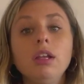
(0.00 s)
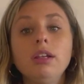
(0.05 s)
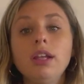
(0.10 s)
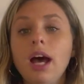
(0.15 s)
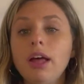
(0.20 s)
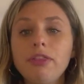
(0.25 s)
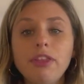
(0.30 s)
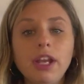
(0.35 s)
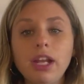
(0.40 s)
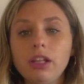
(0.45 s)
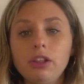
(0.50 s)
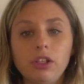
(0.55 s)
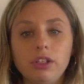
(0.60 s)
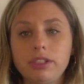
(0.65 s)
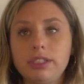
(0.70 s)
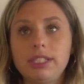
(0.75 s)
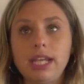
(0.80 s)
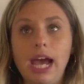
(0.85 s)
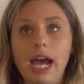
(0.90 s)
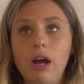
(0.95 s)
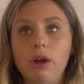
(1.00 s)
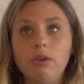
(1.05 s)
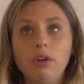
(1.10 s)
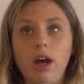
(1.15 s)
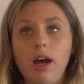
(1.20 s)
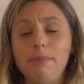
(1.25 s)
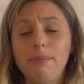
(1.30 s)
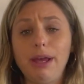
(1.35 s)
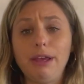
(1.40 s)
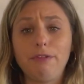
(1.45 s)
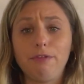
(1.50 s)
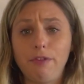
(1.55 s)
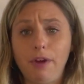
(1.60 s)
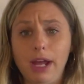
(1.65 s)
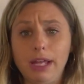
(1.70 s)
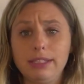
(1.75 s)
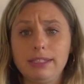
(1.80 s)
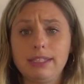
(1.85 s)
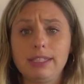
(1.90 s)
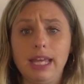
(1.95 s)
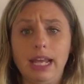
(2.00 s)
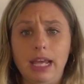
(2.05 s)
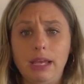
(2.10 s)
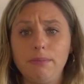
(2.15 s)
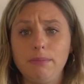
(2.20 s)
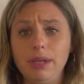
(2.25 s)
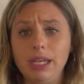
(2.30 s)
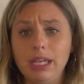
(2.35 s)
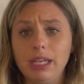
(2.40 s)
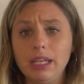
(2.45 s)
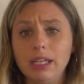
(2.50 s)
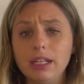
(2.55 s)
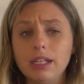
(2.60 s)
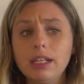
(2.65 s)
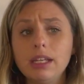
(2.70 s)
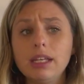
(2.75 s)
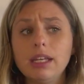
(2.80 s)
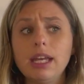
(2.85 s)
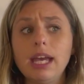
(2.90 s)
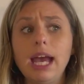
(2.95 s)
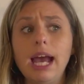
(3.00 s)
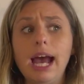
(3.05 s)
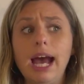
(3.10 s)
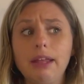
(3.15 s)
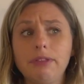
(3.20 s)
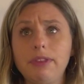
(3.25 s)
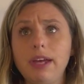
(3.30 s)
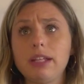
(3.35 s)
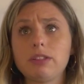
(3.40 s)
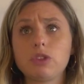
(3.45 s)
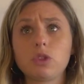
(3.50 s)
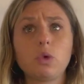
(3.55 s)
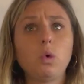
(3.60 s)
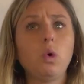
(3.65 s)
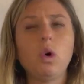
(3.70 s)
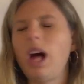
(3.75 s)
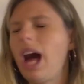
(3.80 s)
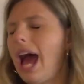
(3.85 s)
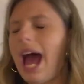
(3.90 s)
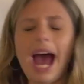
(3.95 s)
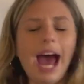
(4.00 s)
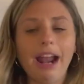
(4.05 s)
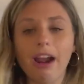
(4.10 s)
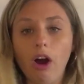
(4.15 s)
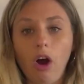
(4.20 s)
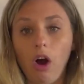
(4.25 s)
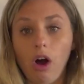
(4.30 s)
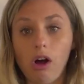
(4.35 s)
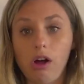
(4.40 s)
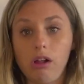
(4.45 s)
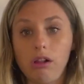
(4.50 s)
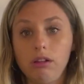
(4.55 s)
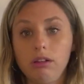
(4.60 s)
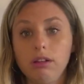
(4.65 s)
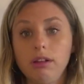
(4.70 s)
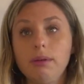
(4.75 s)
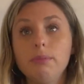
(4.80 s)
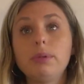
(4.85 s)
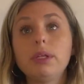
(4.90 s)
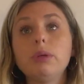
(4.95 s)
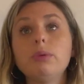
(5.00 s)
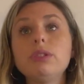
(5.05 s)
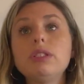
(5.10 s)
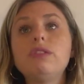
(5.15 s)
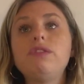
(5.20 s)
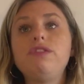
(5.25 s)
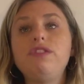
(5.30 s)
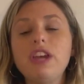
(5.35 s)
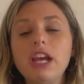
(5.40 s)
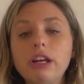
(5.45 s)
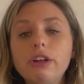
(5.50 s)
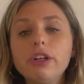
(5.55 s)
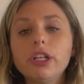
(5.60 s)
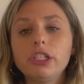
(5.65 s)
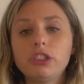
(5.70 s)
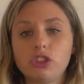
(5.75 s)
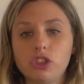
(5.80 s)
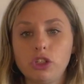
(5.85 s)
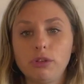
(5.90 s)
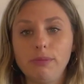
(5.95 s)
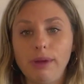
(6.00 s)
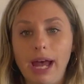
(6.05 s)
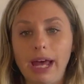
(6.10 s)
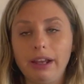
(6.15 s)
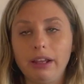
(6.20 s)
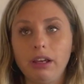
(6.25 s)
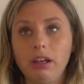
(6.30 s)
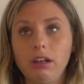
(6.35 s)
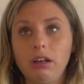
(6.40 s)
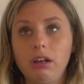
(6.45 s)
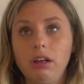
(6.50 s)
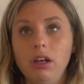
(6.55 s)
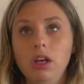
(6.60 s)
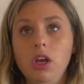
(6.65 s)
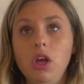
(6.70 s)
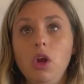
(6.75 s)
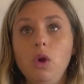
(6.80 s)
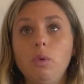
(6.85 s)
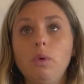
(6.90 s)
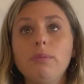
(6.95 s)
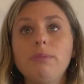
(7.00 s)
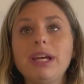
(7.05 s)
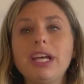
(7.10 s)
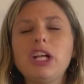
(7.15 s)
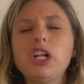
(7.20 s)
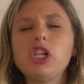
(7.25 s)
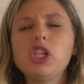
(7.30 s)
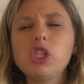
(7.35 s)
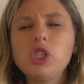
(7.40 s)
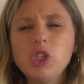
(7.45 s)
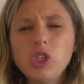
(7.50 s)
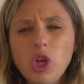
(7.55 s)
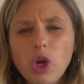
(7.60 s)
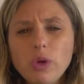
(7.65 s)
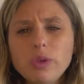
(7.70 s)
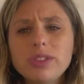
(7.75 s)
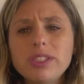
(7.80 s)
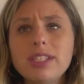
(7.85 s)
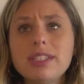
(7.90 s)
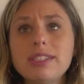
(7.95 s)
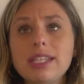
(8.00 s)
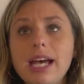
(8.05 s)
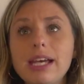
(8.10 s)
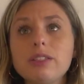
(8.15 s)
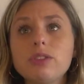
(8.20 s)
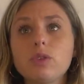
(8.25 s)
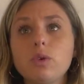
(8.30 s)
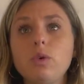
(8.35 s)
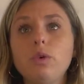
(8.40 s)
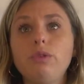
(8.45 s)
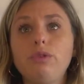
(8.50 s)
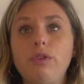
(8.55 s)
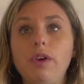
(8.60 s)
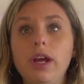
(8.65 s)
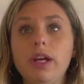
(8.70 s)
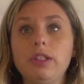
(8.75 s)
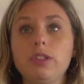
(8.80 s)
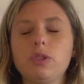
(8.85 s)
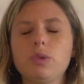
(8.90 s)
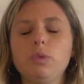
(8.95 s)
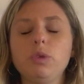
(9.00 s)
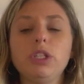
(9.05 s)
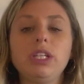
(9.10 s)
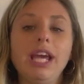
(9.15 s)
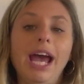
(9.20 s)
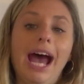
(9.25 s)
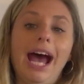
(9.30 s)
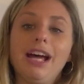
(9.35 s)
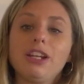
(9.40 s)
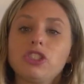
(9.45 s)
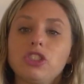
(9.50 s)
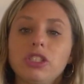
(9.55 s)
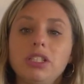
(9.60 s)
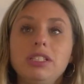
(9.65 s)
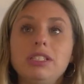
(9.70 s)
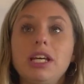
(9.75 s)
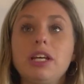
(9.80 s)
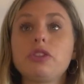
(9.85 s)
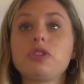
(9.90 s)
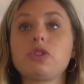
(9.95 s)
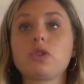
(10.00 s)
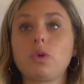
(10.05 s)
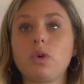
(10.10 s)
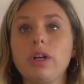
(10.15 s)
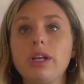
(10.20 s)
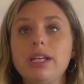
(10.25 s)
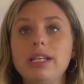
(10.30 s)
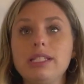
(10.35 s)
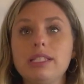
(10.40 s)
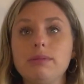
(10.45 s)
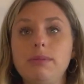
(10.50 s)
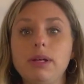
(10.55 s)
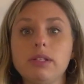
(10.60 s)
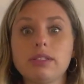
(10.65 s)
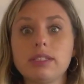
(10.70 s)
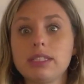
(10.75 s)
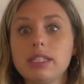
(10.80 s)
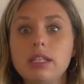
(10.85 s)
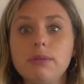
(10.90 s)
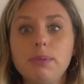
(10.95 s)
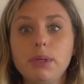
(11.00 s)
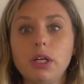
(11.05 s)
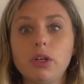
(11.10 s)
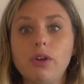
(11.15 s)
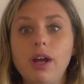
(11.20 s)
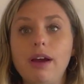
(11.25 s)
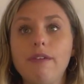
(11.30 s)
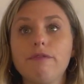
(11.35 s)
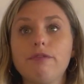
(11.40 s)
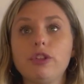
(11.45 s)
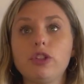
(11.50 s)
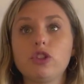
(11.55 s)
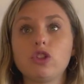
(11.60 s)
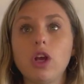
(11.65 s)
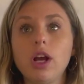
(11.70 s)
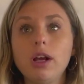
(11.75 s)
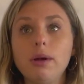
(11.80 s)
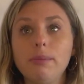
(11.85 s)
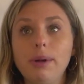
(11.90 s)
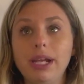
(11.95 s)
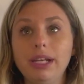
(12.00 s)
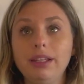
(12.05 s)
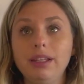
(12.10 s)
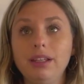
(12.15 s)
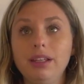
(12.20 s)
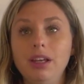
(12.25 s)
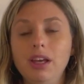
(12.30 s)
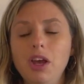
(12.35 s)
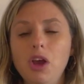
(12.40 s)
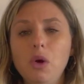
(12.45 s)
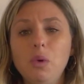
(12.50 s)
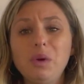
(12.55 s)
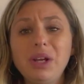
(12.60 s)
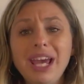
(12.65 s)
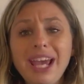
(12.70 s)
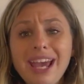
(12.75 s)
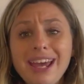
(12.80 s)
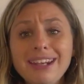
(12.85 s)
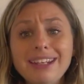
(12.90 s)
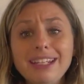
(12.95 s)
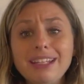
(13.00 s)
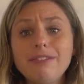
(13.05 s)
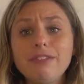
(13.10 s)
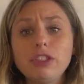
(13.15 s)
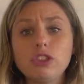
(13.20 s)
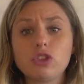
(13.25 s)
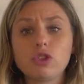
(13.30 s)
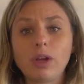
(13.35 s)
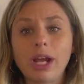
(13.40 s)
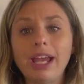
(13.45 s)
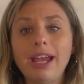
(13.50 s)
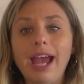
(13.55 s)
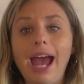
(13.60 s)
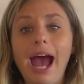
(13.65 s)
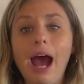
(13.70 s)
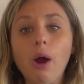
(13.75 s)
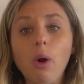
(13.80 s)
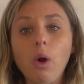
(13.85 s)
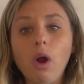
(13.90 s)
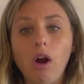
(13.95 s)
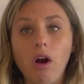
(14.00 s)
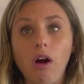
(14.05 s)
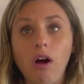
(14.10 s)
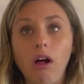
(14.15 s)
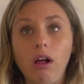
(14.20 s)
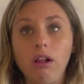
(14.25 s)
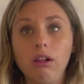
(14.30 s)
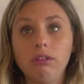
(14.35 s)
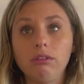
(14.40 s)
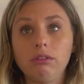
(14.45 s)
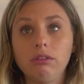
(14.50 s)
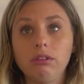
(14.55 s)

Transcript: Not that I looked down on my friends that I made at that school at all, but it was very traumatic when my closest high school friends would casually tell stories about sleeping around for drug money, when I hadn't even drank alcohol,